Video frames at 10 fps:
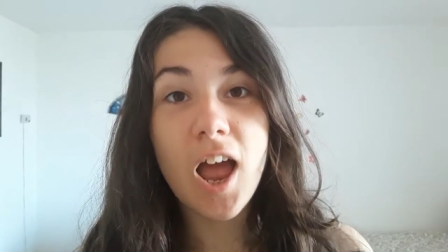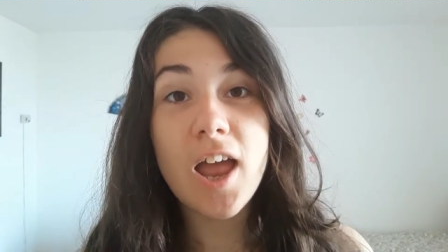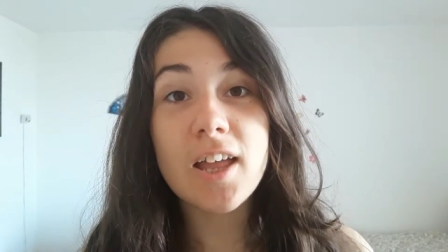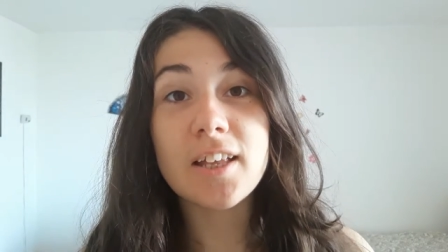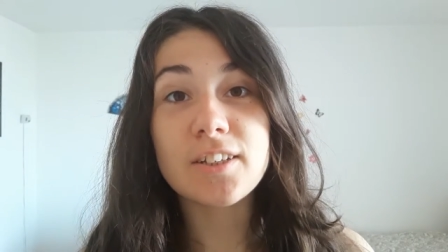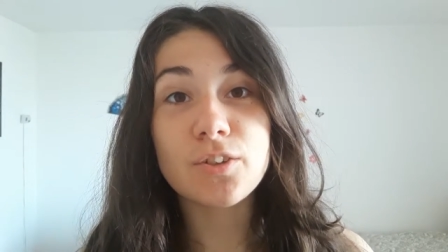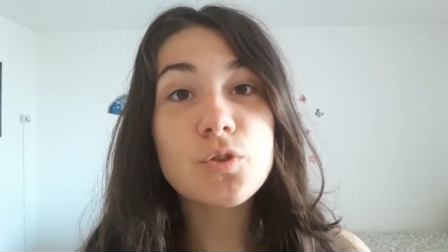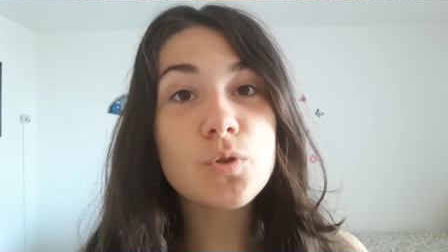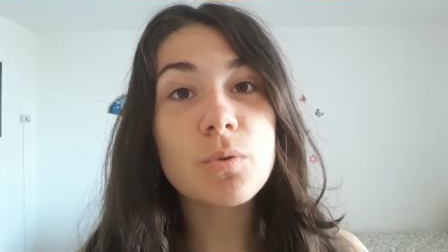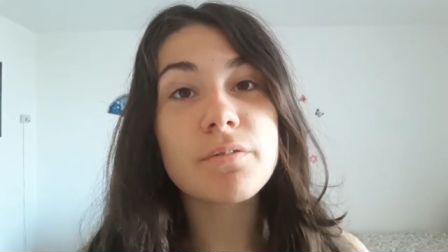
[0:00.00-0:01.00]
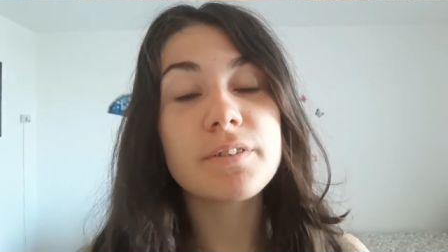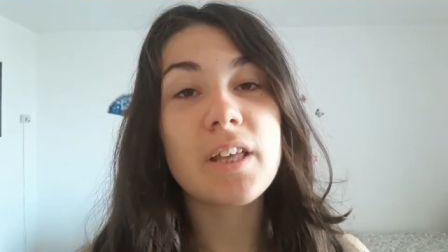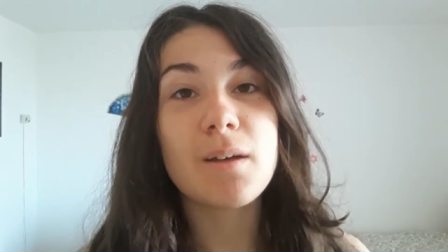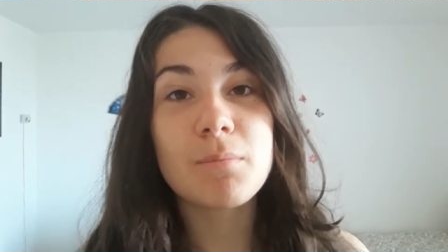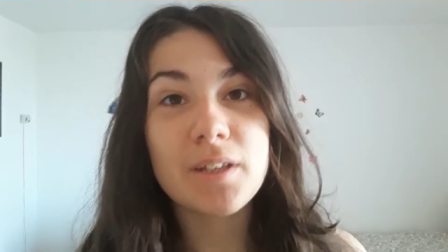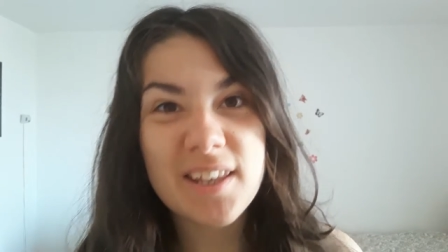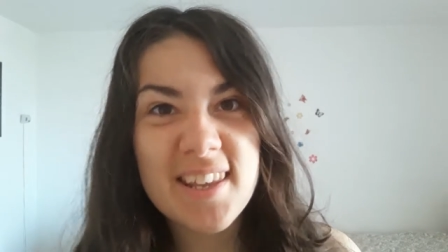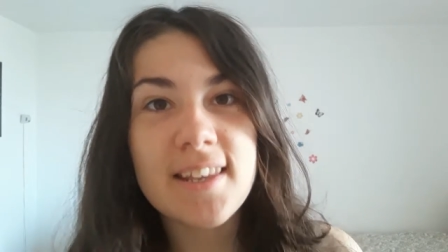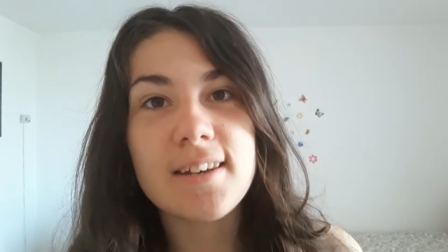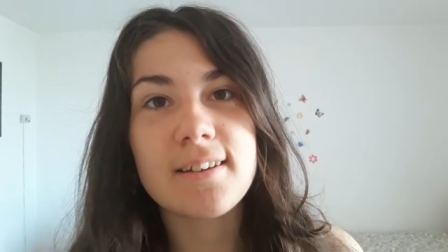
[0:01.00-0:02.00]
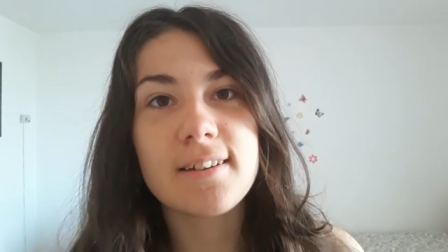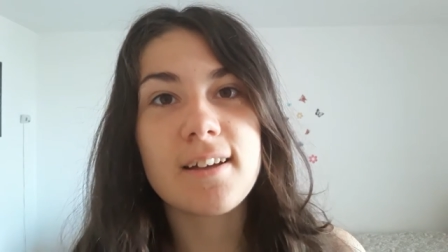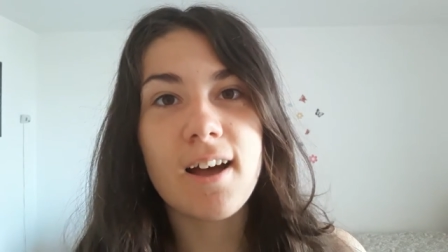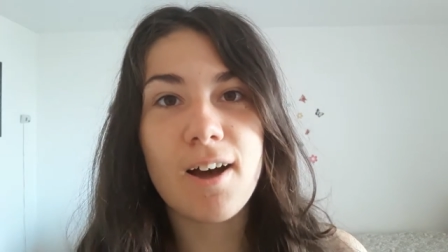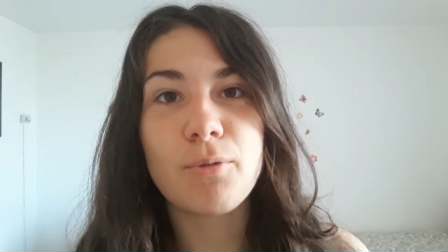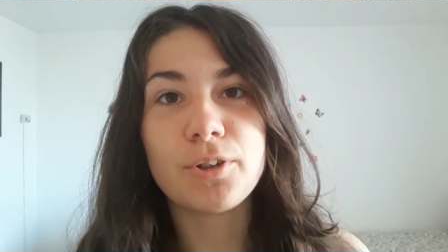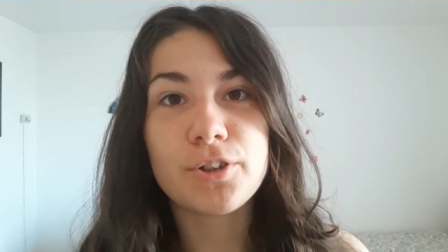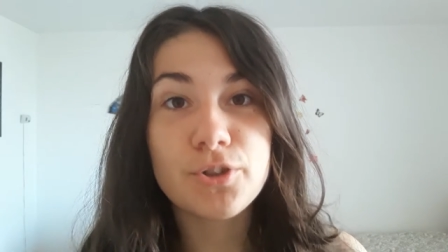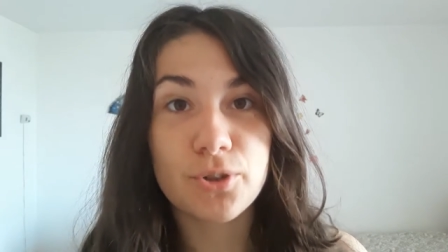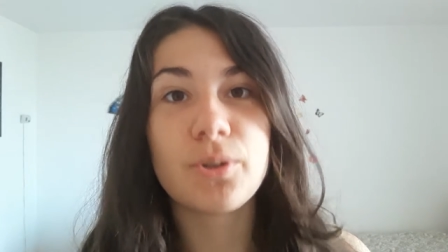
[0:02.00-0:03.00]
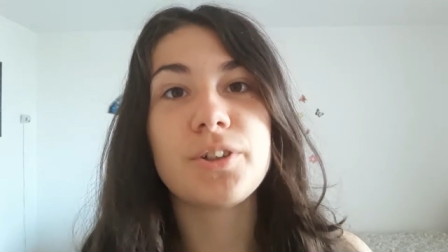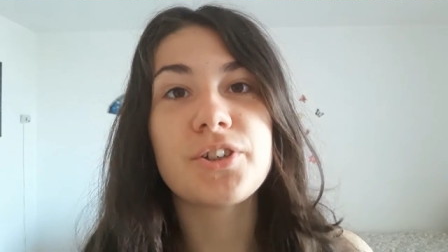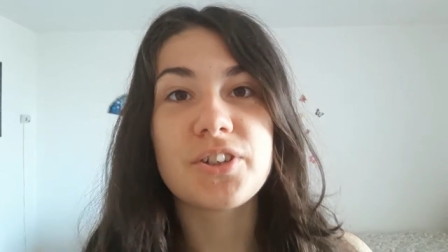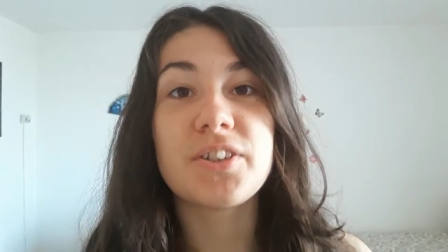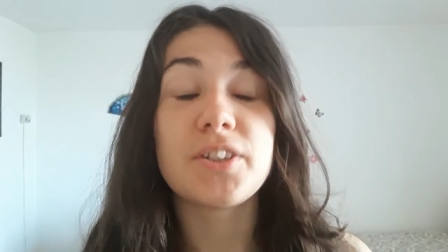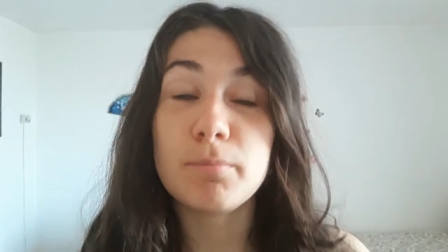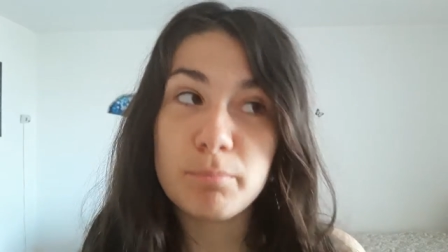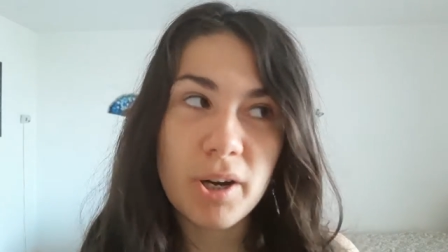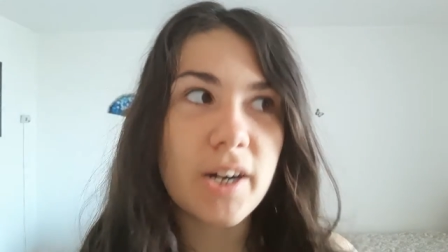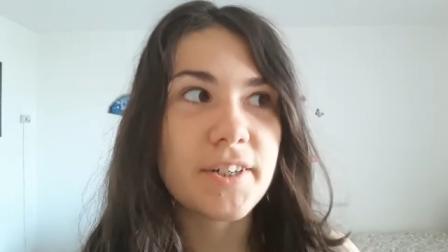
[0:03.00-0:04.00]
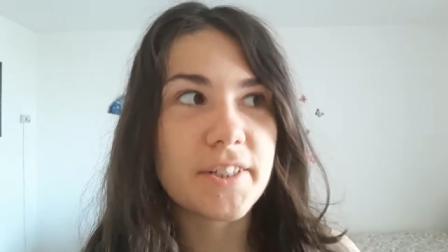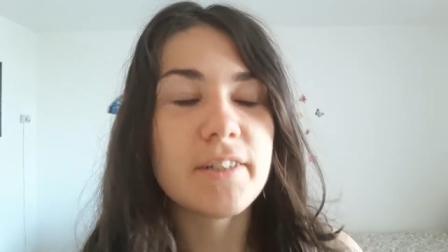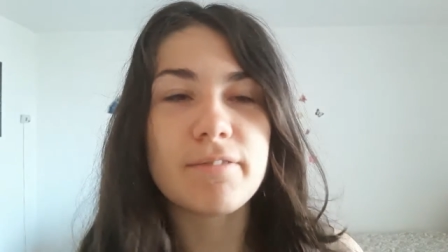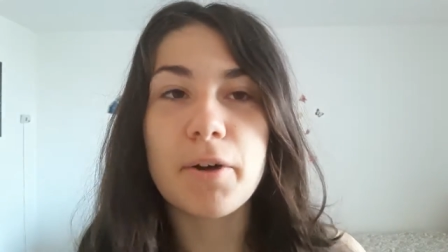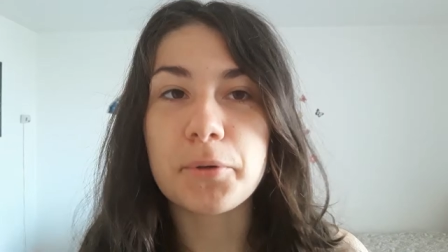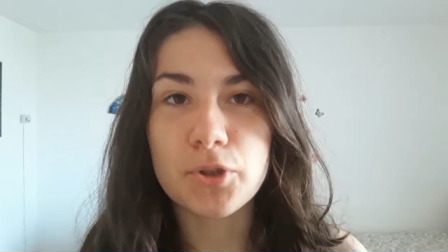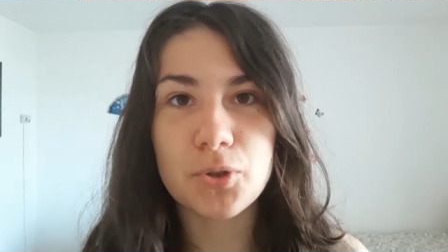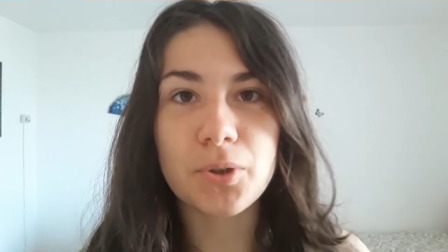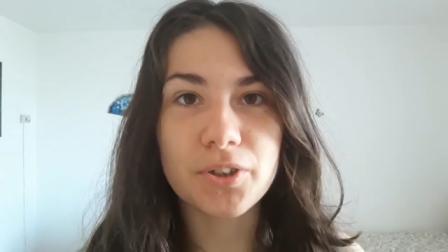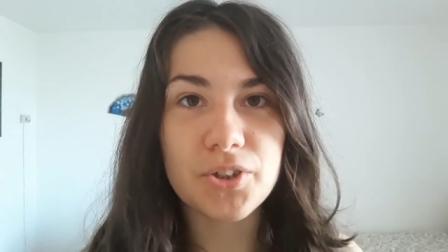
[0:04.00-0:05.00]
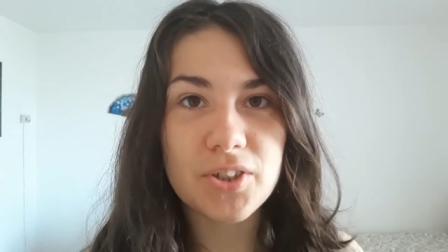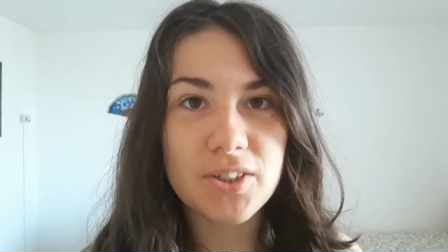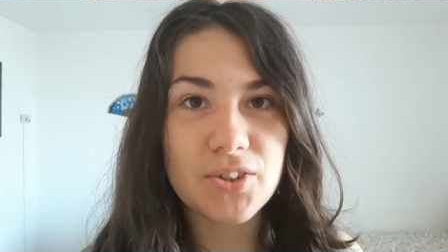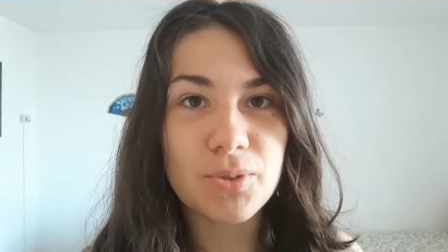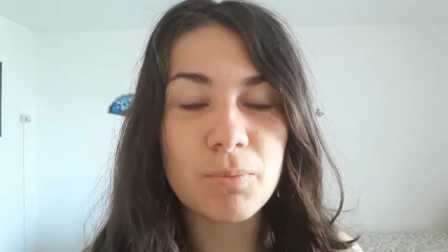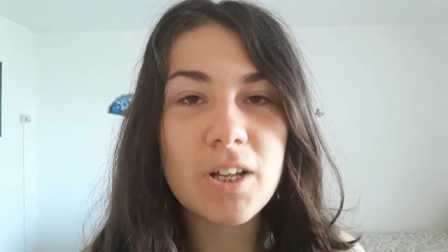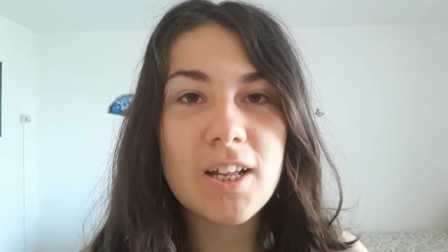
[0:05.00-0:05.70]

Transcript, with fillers: and two of them in our solar system, part of our solar system.